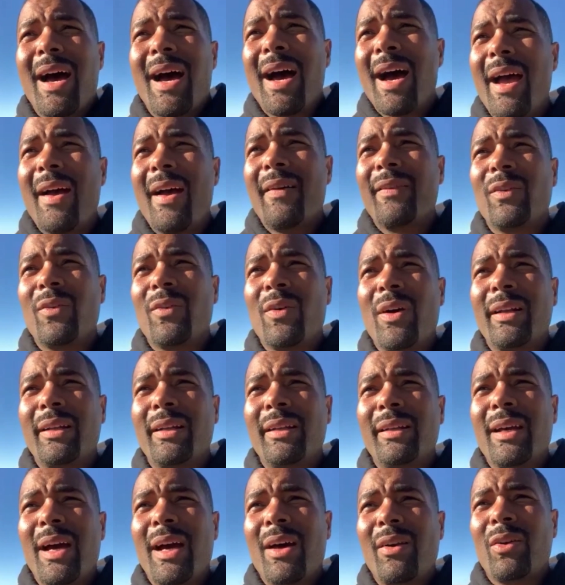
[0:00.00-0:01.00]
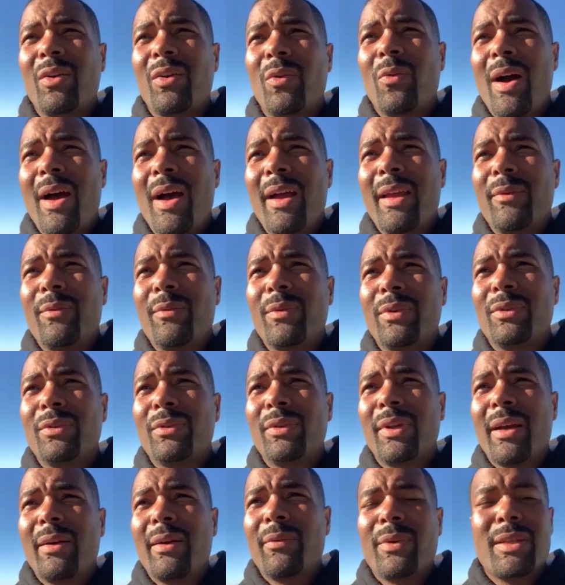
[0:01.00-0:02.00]
I have no idea. I don't know why he would do
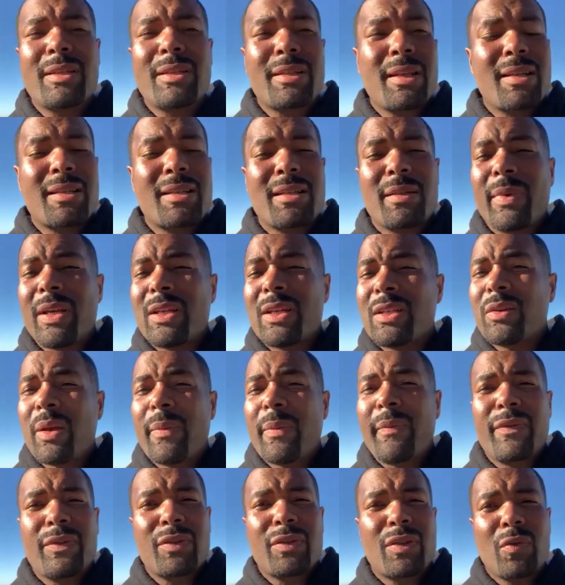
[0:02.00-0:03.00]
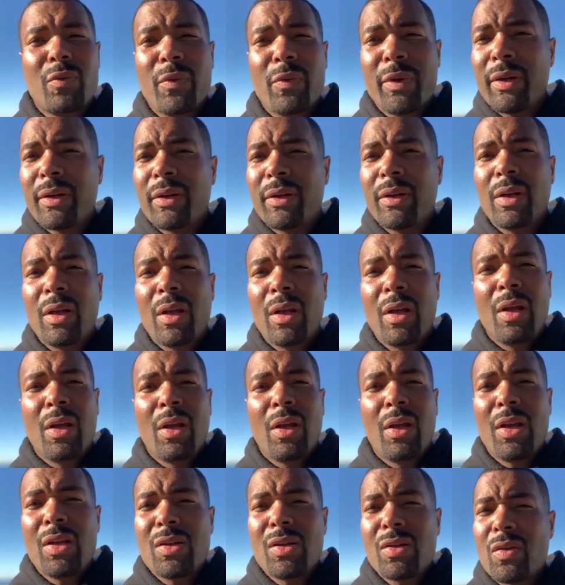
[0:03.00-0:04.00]
that. When he says he's the best shape of his career,
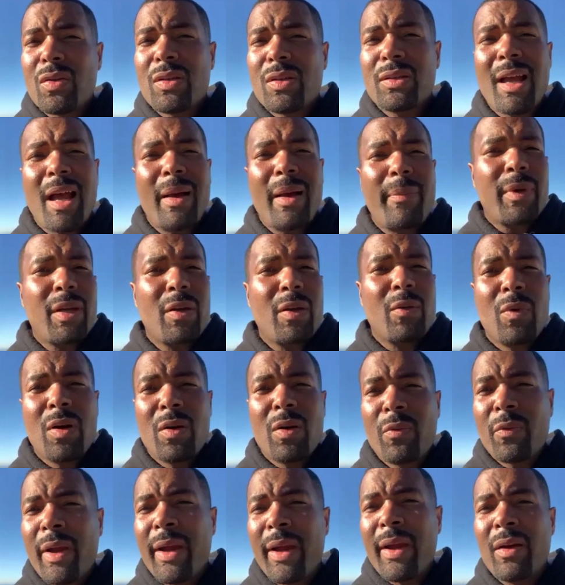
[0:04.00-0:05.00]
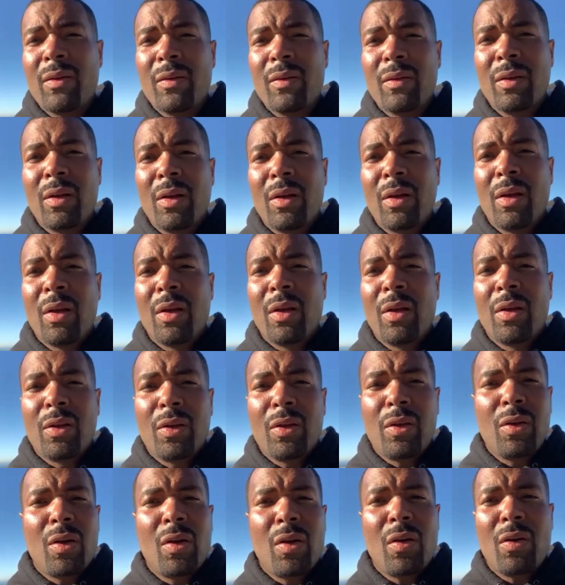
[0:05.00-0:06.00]
he's going to stop me in one round,
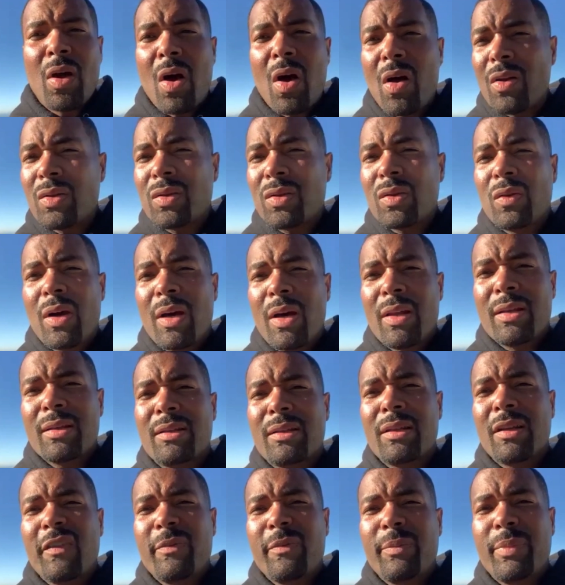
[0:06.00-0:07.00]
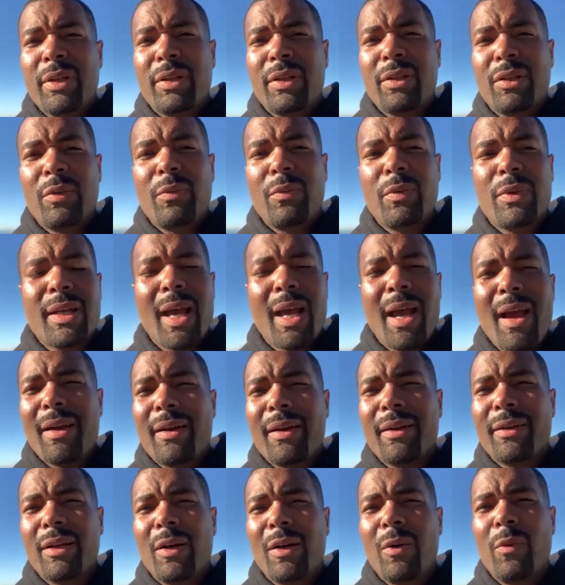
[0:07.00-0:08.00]
you know, and all this other stuff. But you
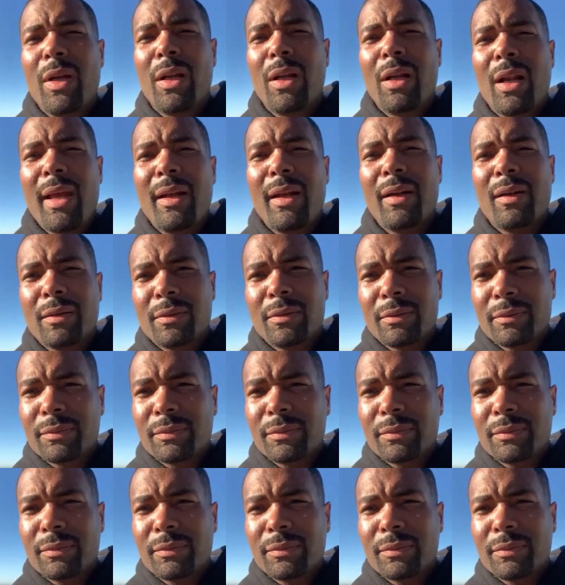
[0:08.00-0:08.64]
retire a week later.